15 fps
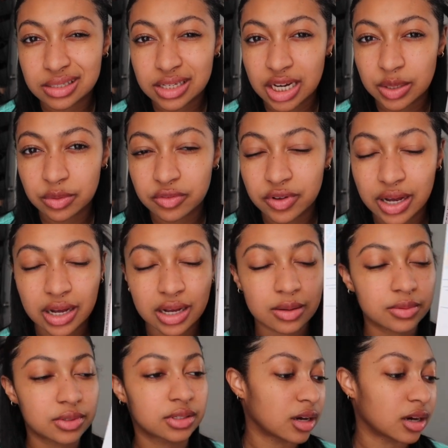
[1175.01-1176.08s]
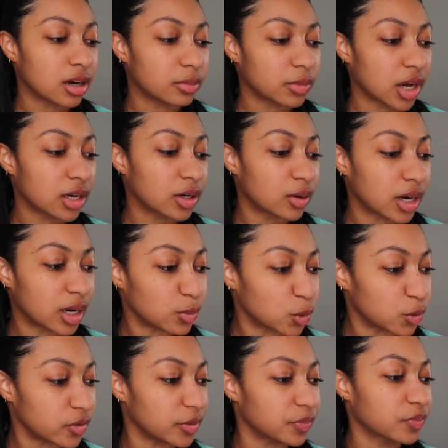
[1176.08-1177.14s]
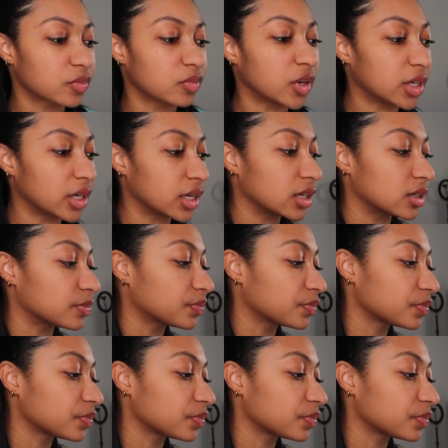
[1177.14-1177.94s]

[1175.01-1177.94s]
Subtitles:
type of vibes. Y'all know that movie. But yeah.